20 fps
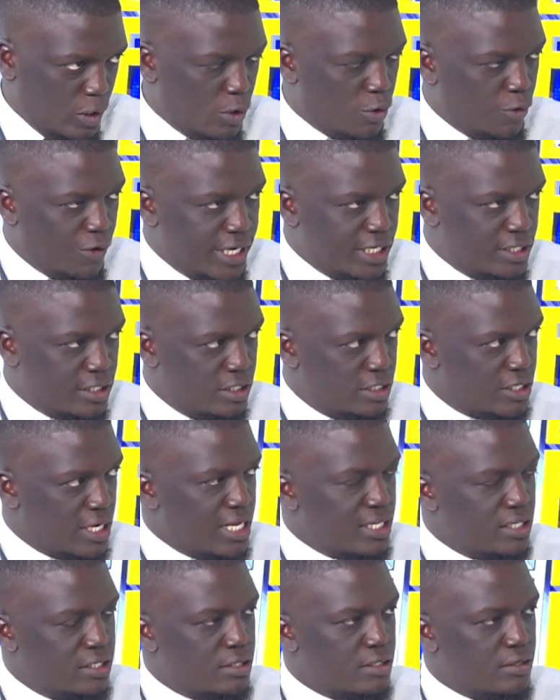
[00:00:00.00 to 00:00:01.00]
right? It
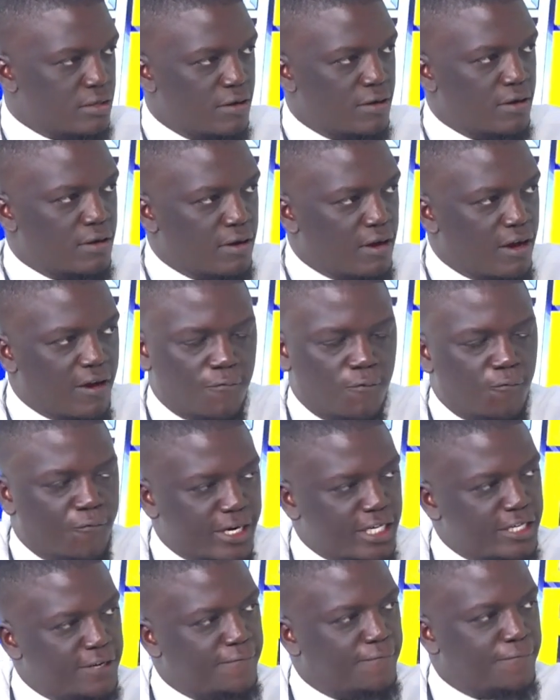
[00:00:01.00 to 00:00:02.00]
has FUFA
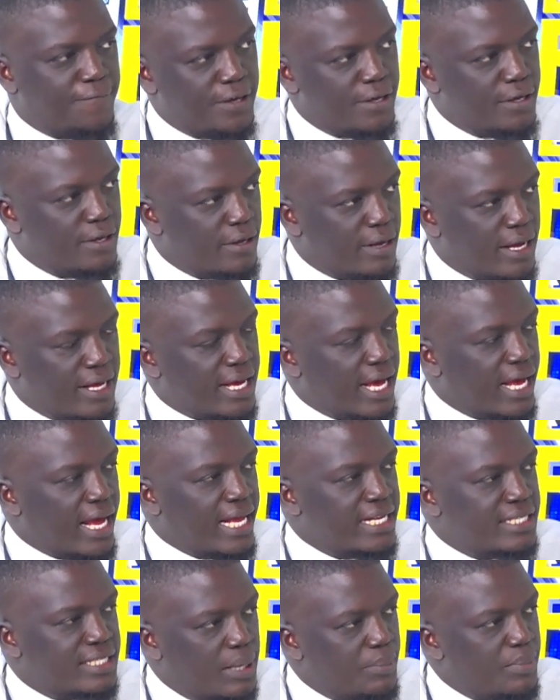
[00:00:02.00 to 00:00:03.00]
TV
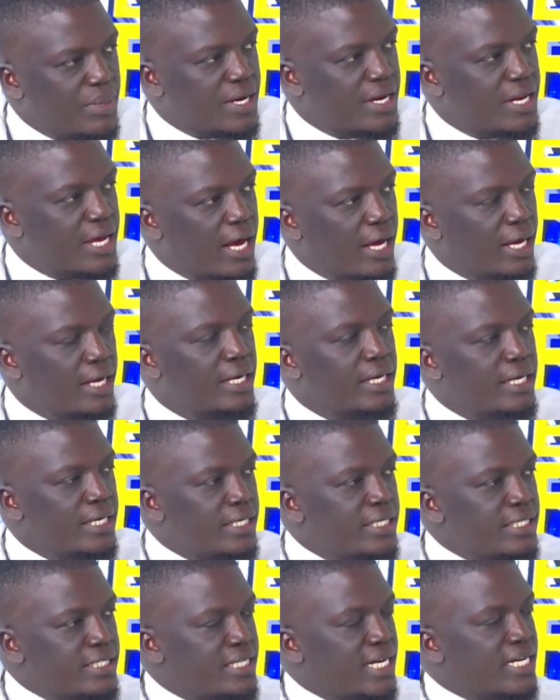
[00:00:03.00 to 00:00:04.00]
as the media,
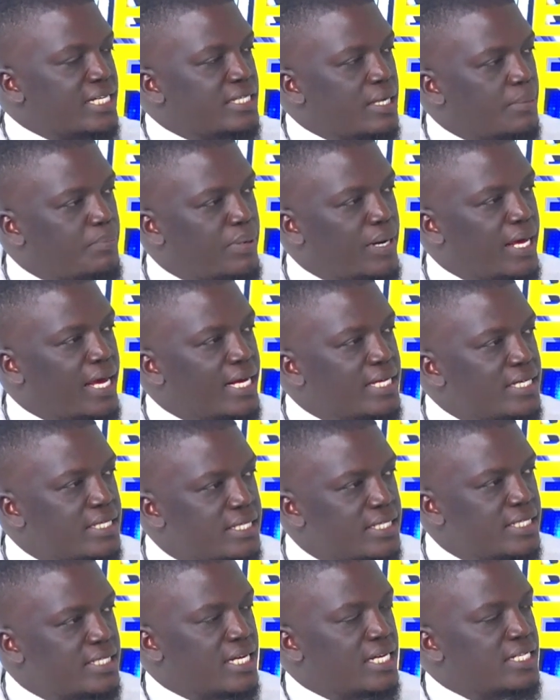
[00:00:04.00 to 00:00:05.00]
it has the
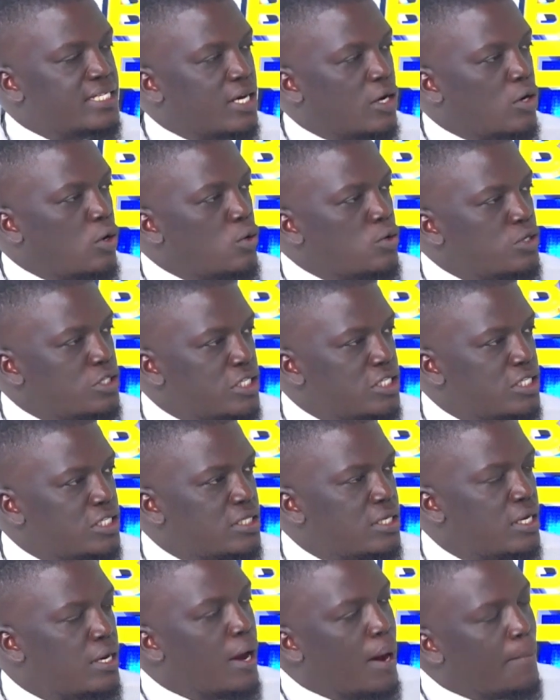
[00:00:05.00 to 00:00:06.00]
players, it has the
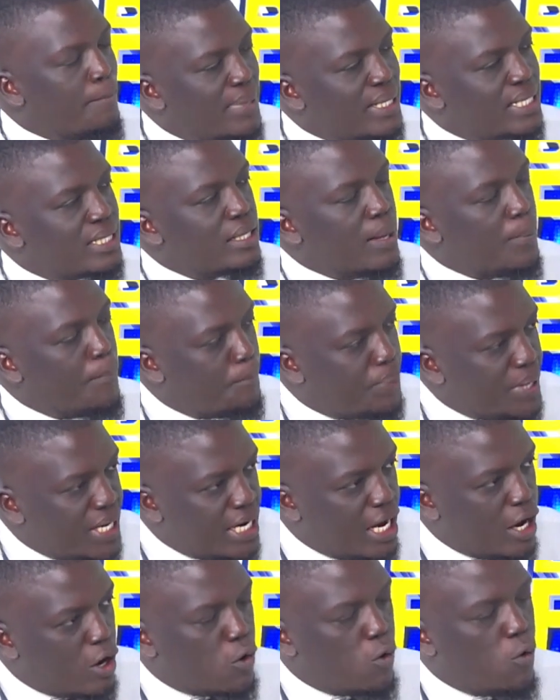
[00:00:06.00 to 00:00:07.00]
coaches, but the
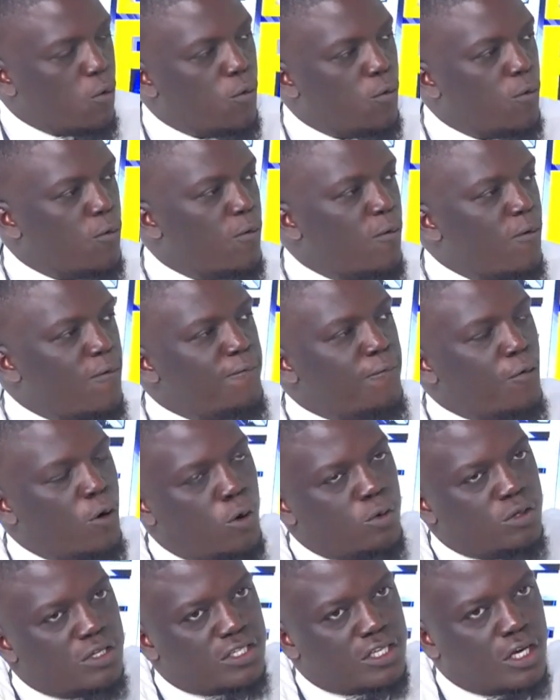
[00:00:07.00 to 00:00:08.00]
pinnacle of
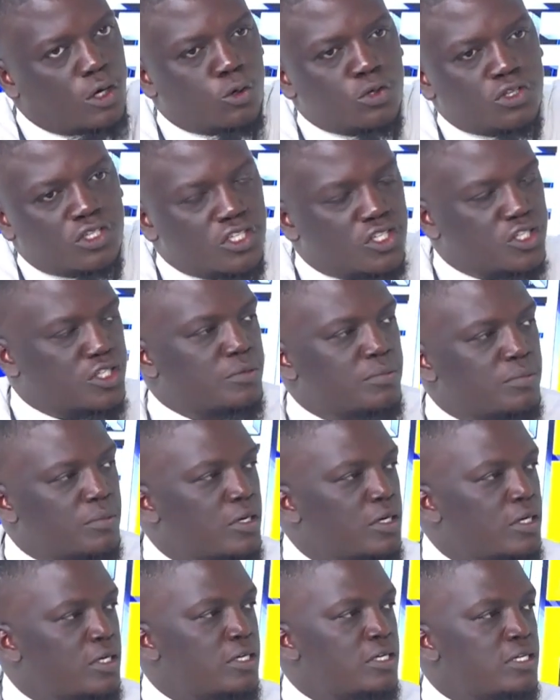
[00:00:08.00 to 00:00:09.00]
all this ecosystem
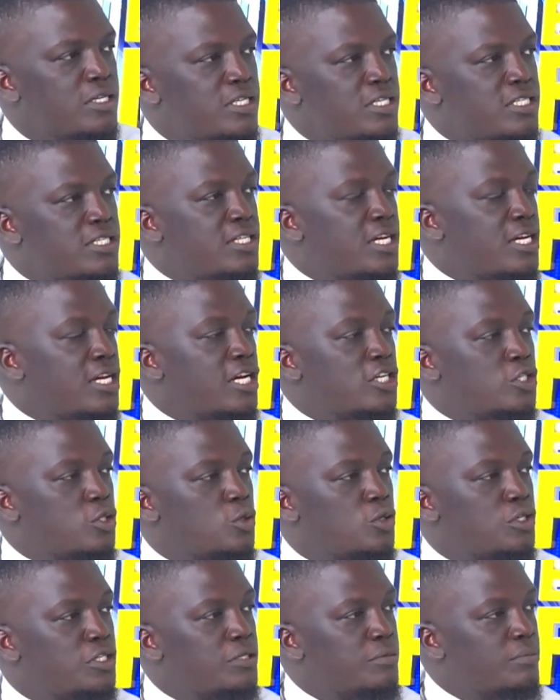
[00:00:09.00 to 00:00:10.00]
is the
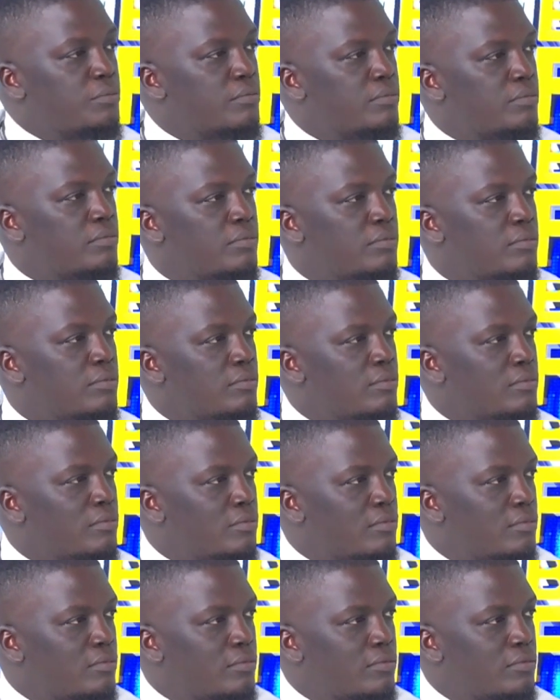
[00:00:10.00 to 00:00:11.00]
national team.
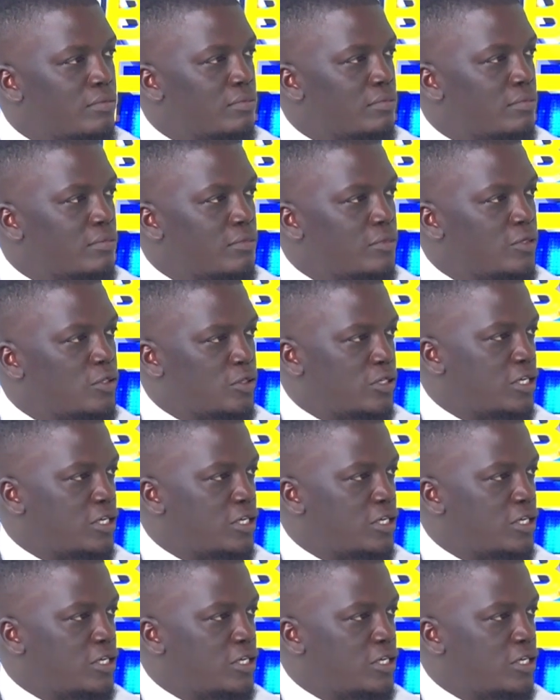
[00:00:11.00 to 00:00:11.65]
You